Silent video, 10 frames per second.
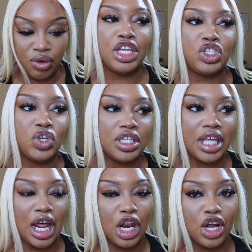The trick
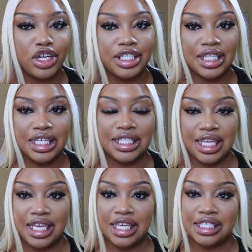that I learned to this
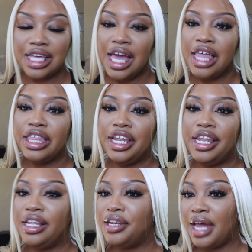is the
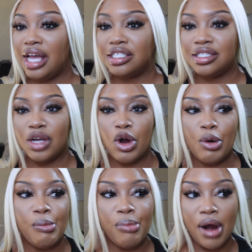little knots
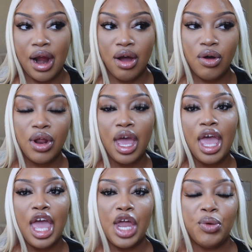turn brown.
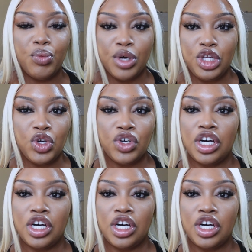And when you're